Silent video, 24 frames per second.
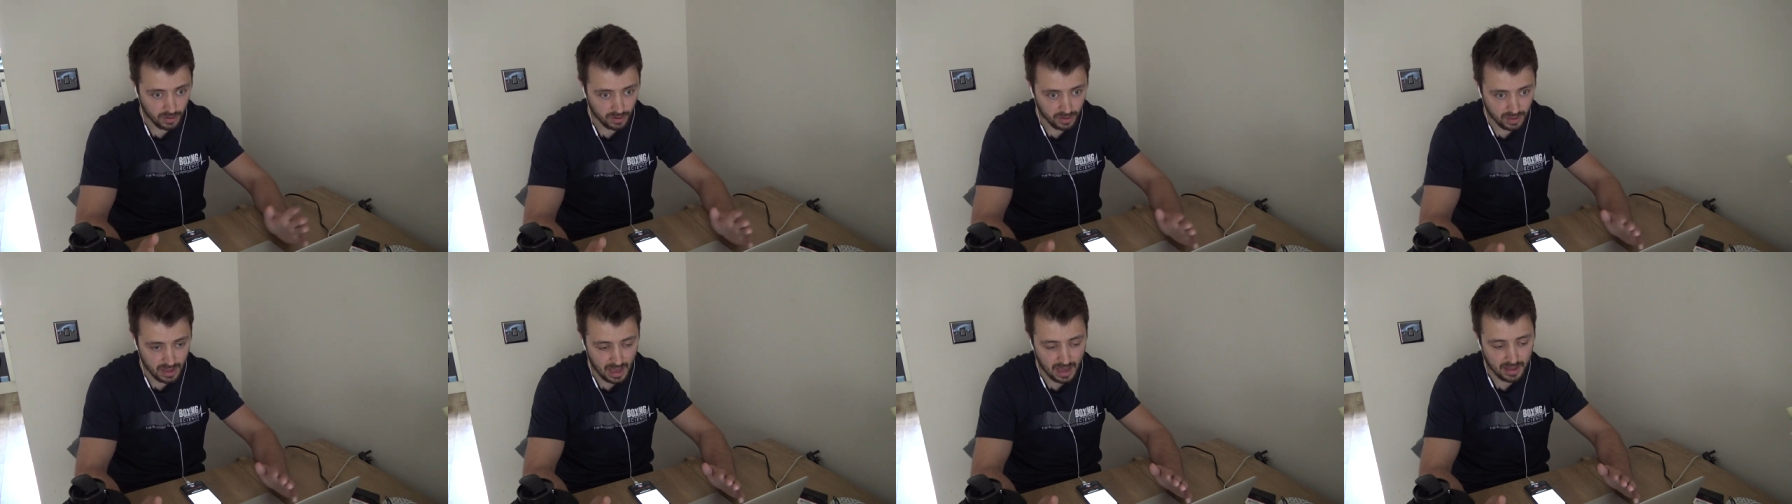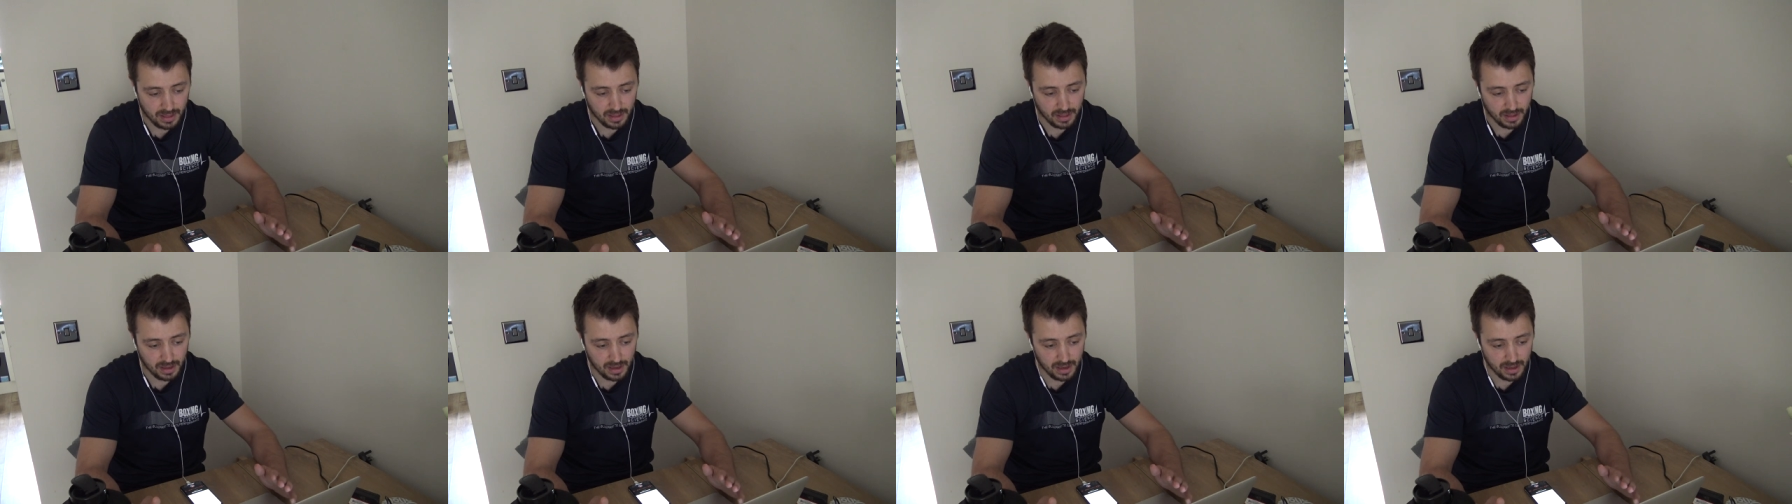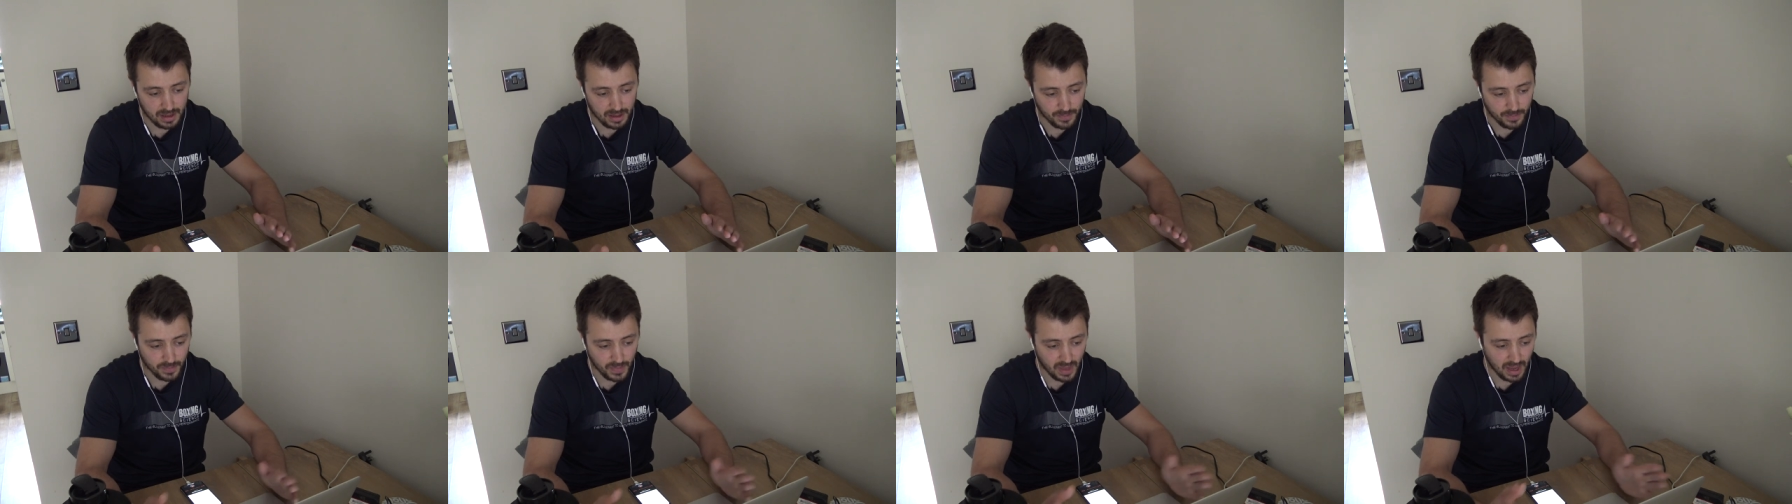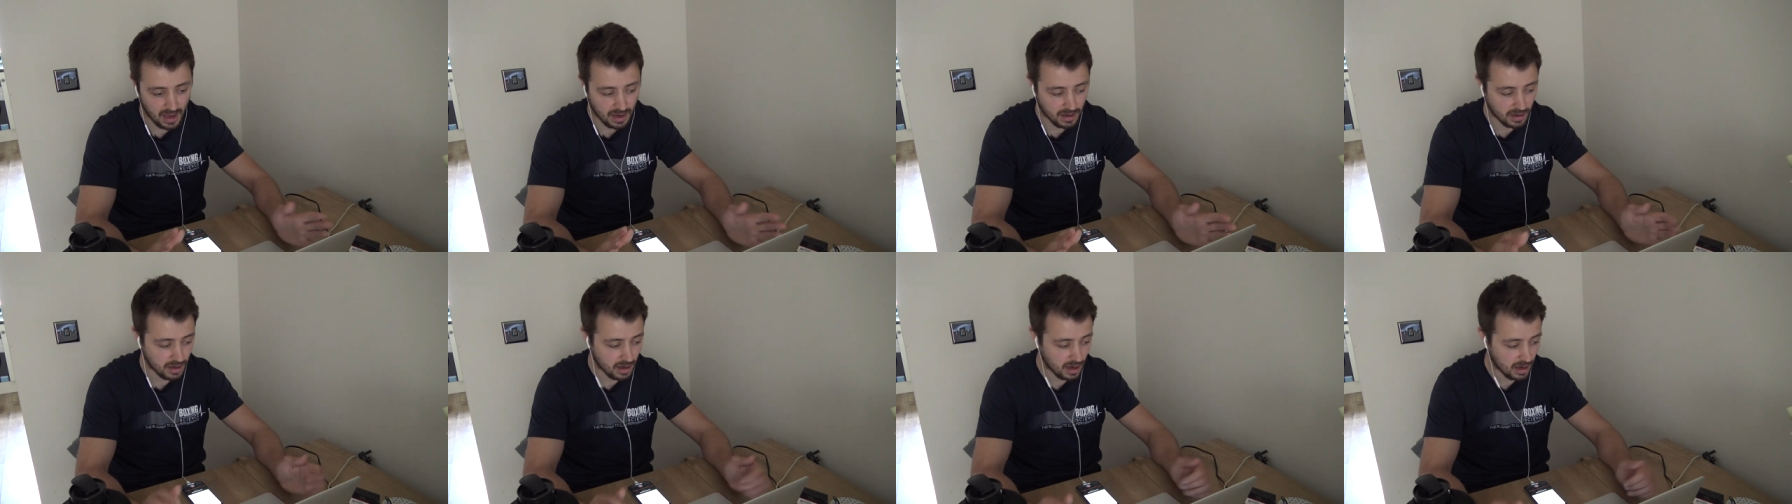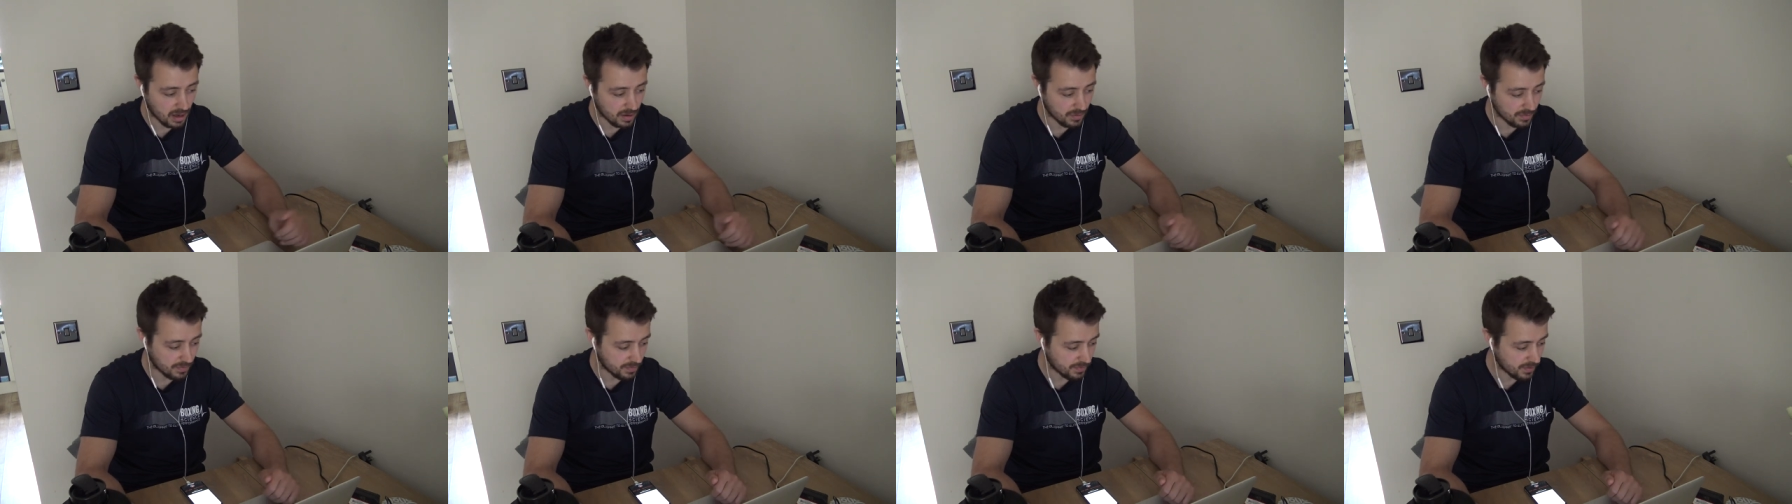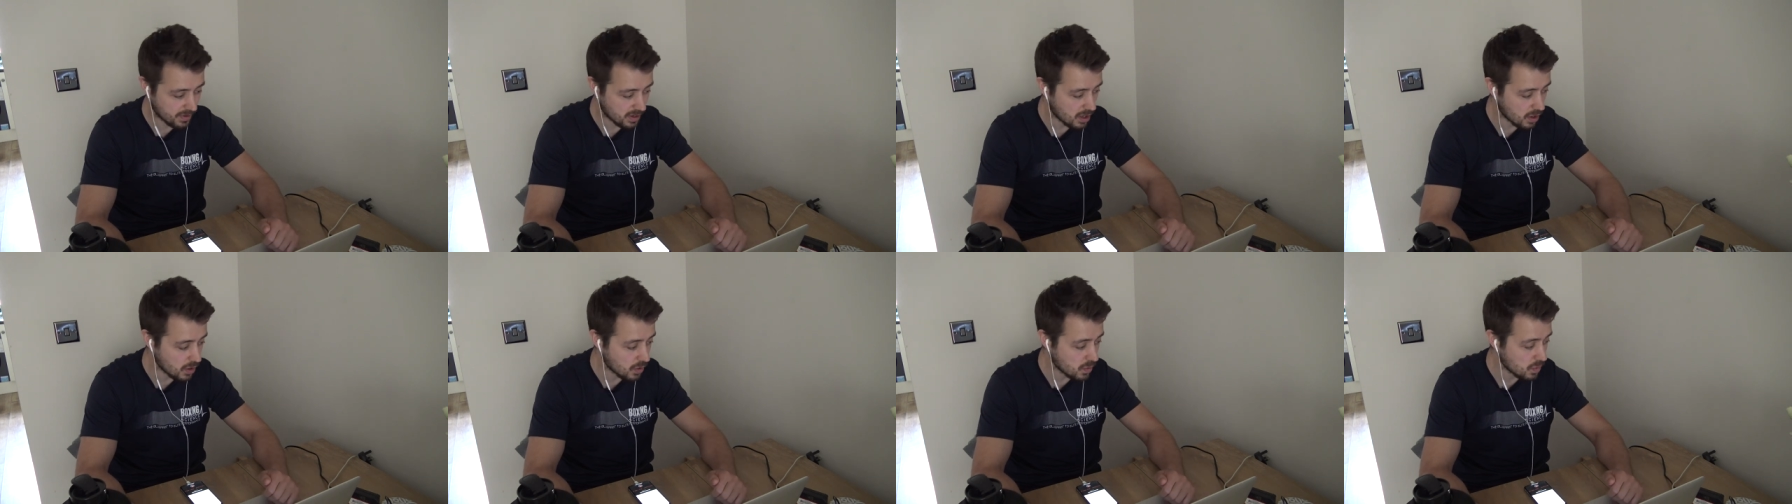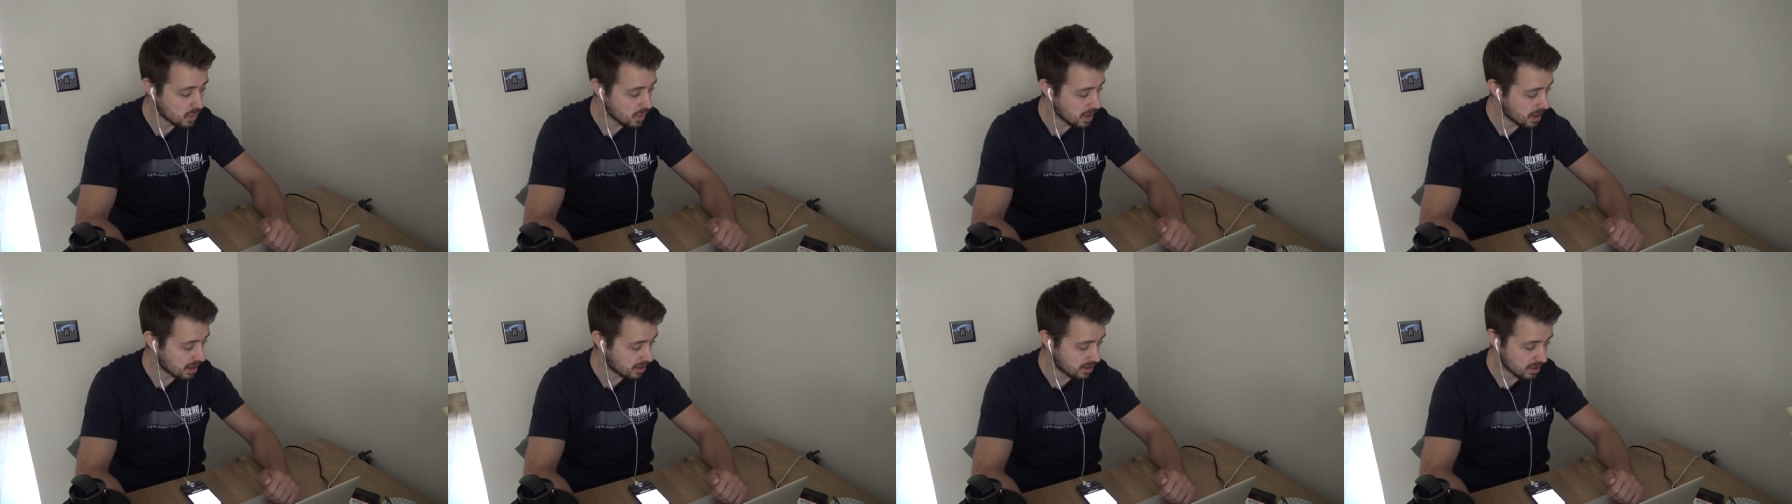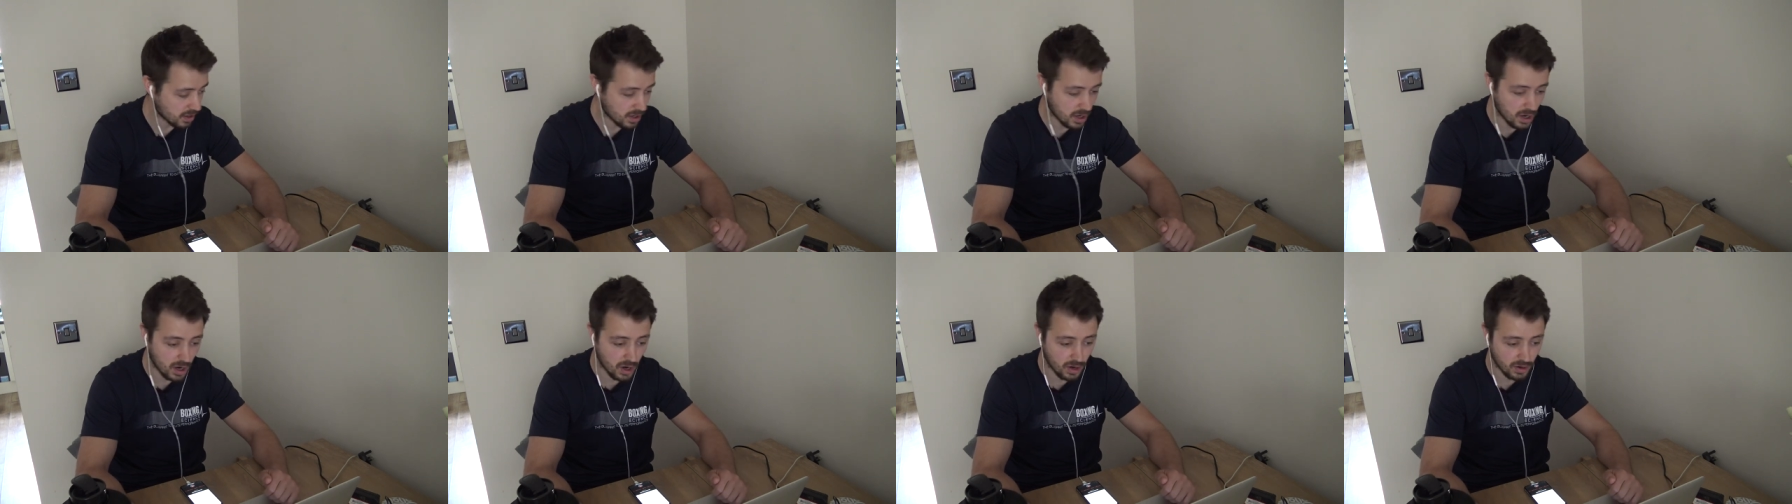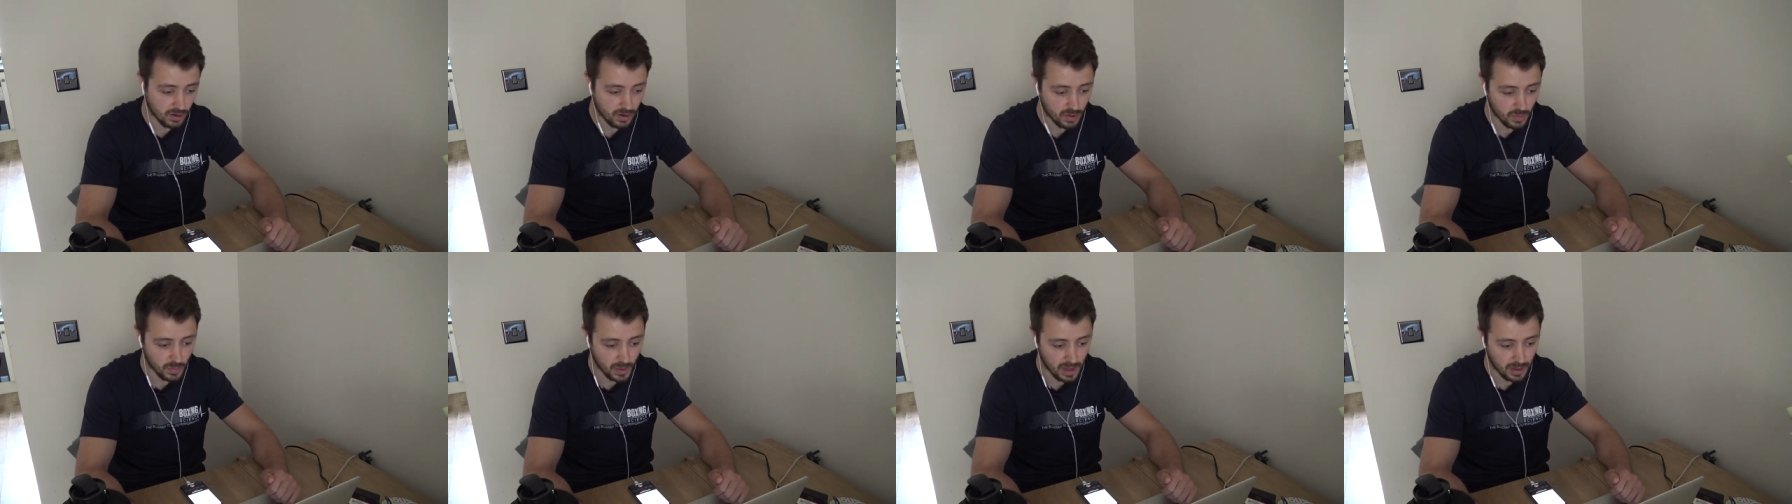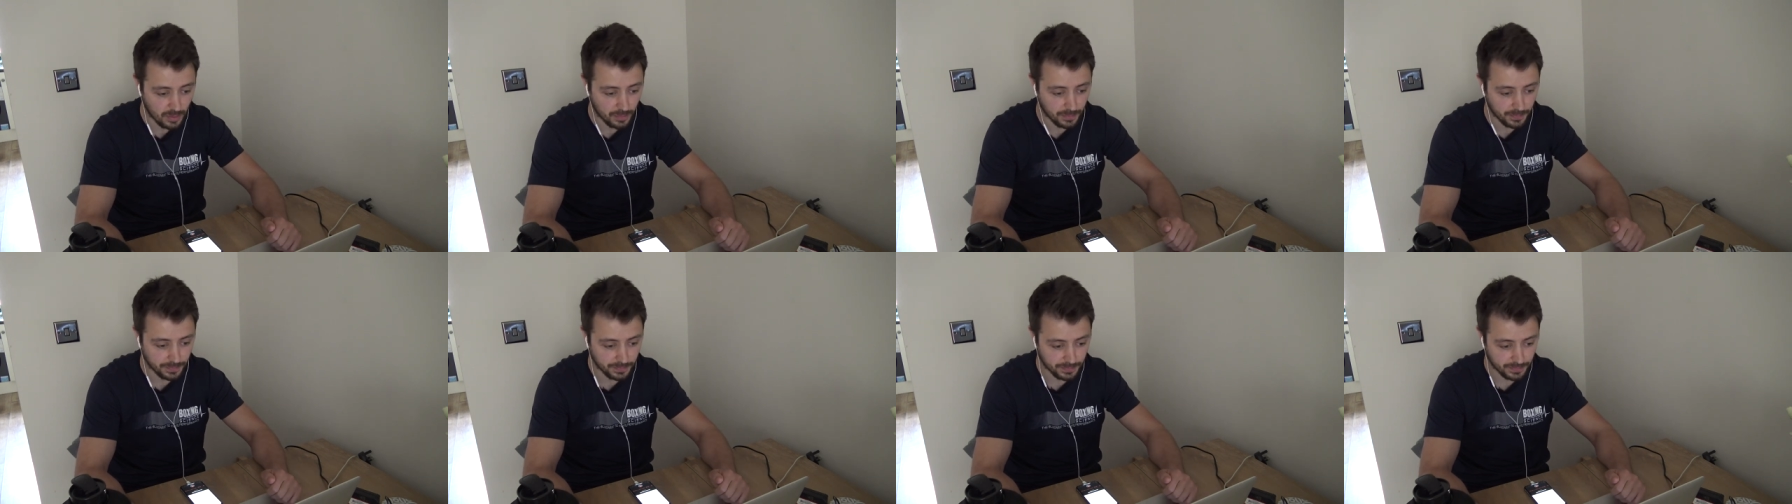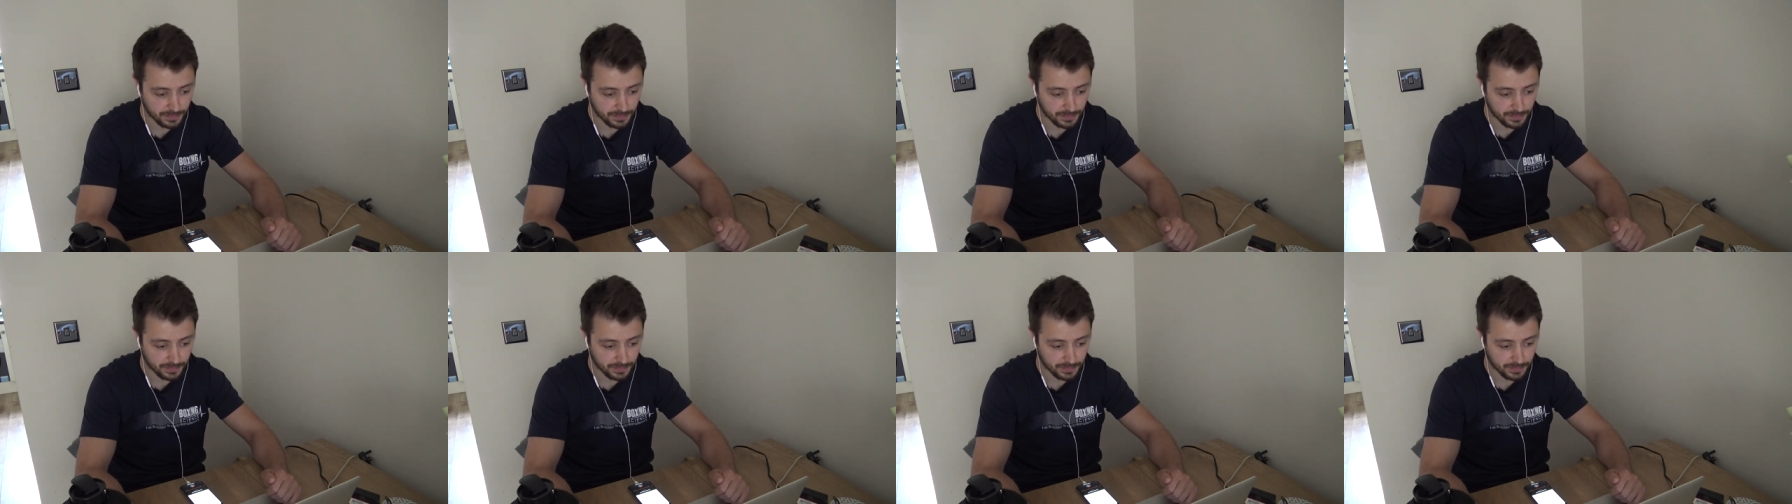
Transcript: the athletes and, and for you as a coach as well.